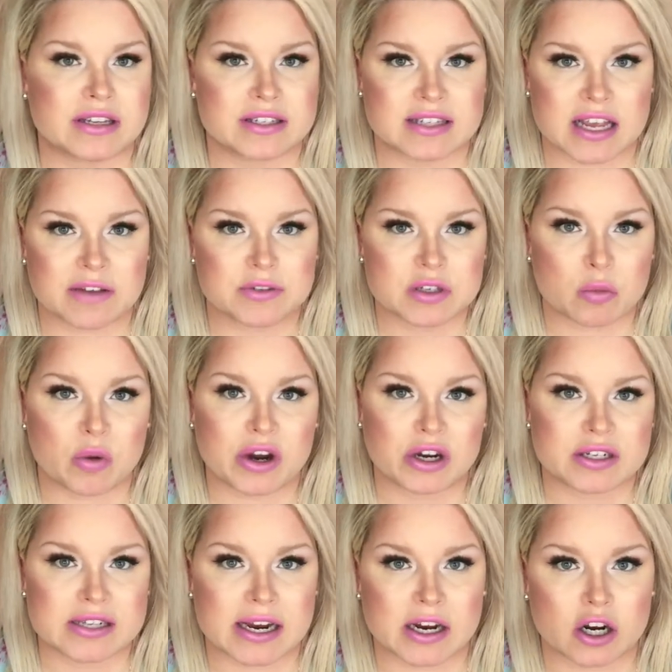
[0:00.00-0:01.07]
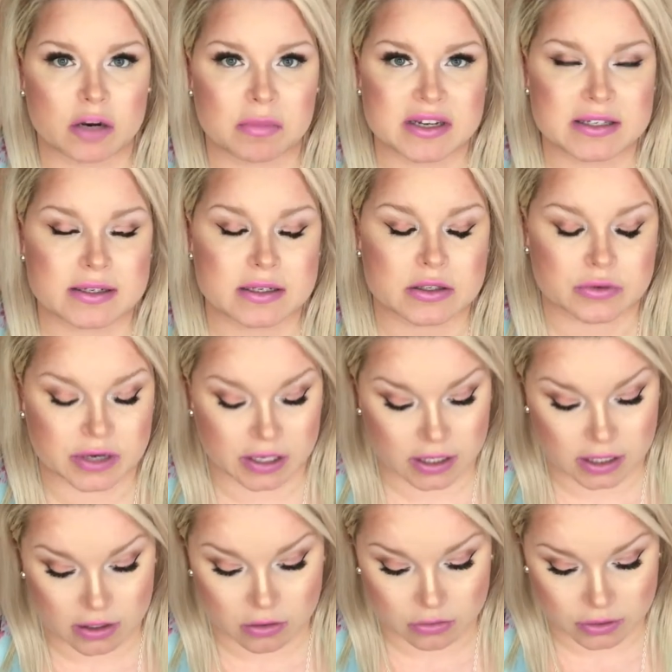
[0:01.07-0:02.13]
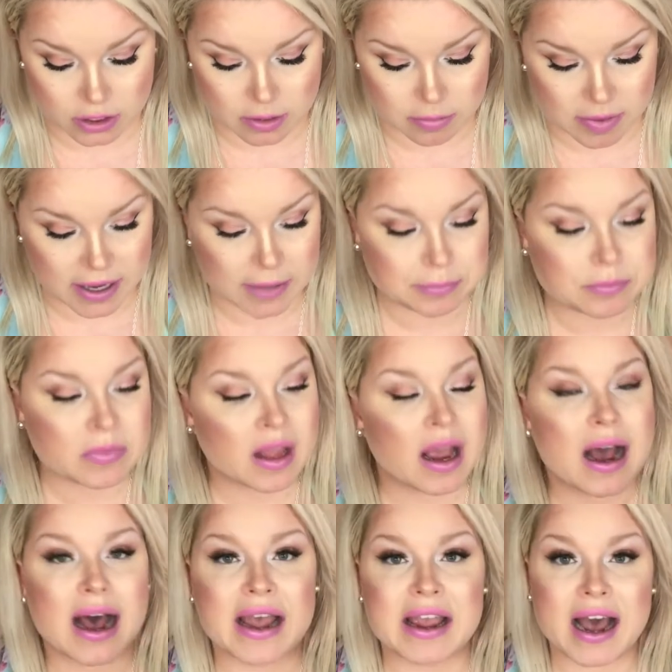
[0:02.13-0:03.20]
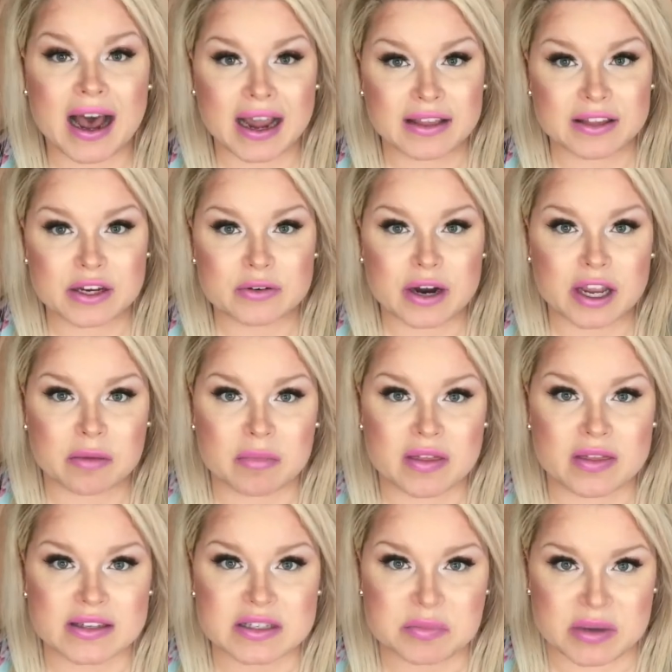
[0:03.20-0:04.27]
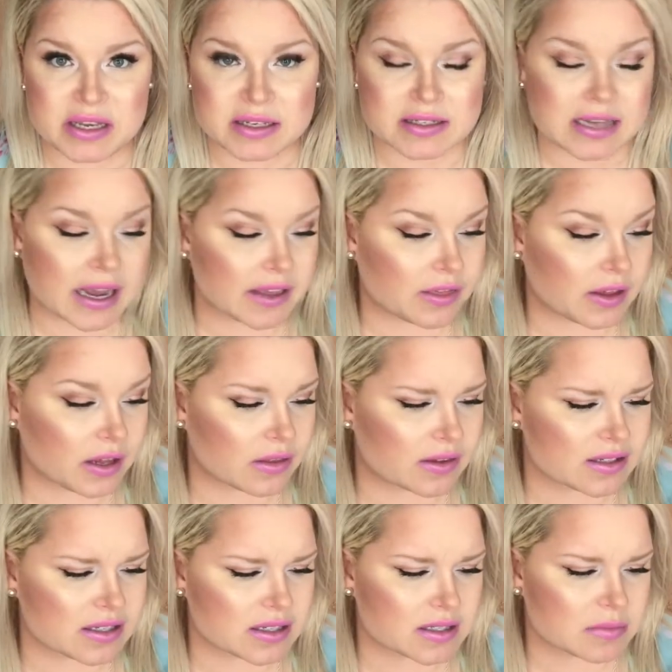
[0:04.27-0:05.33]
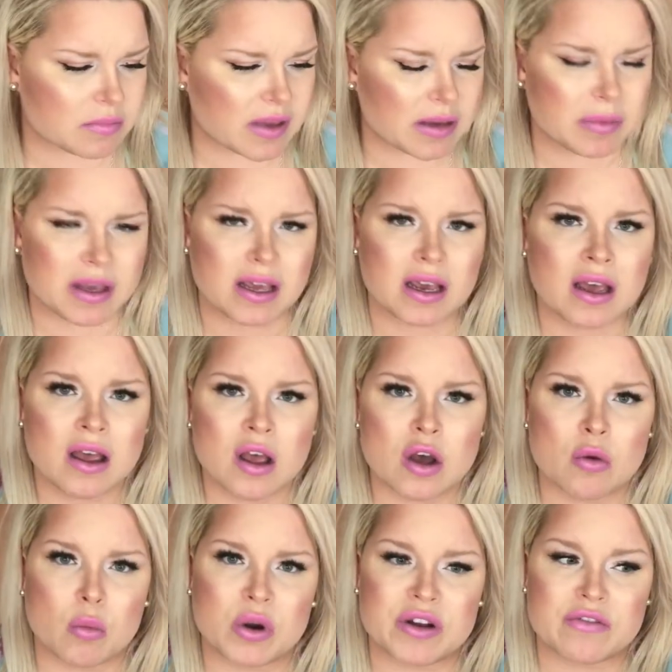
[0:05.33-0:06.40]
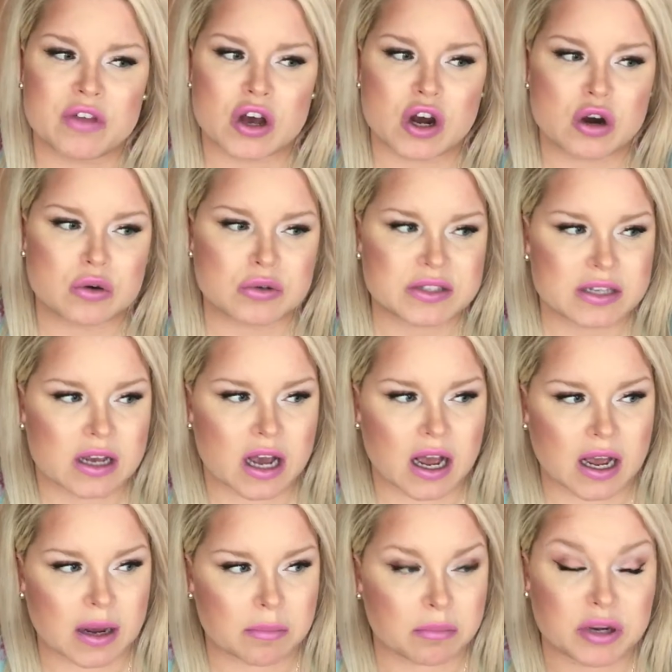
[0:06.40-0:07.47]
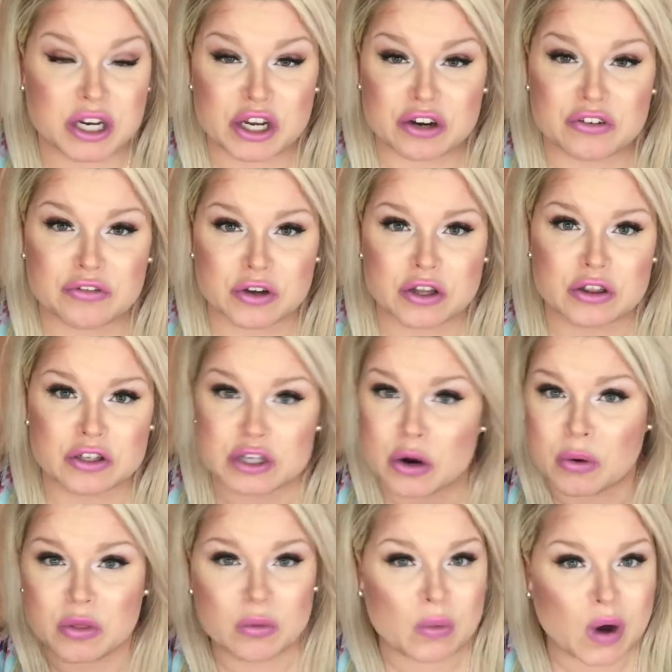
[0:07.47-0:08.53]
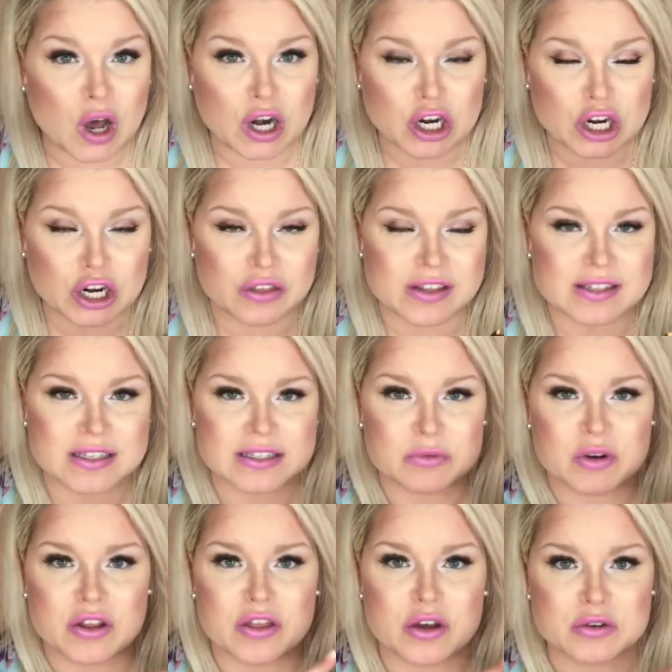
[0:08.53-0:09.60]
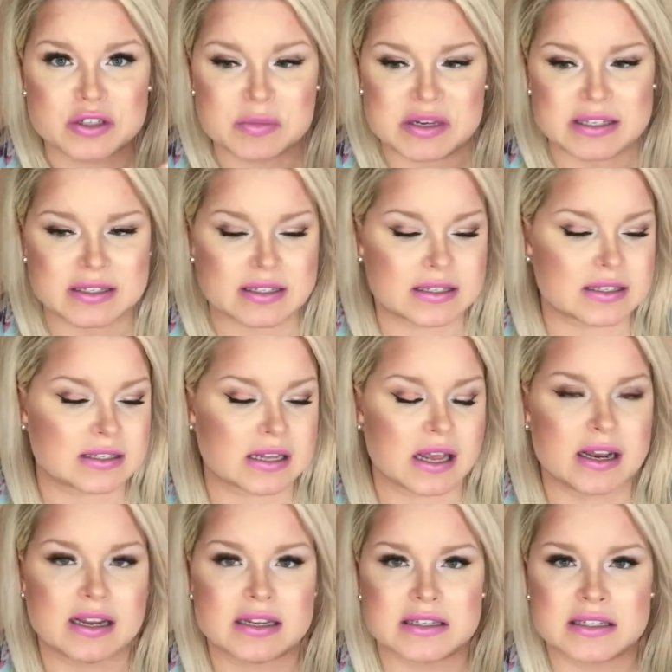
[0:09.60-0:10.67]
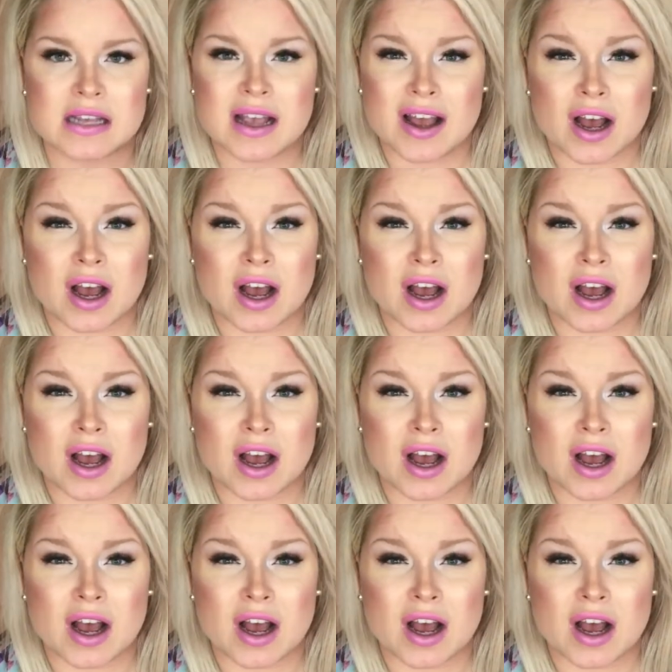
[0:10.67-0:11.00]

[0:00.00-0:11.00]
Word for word: save some wear and tear on my six ring key holder, but I highly recommend this piece. I think this is maybe one of those um, putting your foot and toe in the water. This is one of those pieces. It is